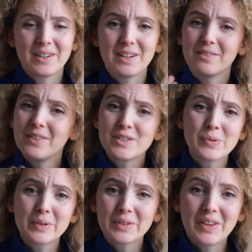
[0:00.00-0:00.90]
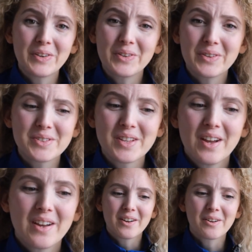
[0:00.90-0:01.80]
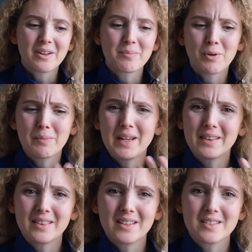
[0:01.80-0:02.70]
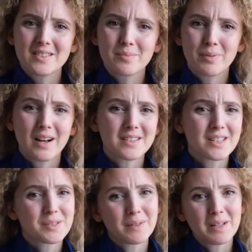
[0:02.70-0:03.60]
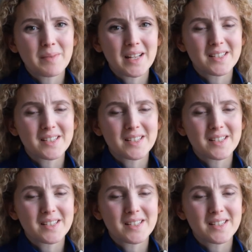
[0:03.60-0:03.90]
enough visual cues or make this process really make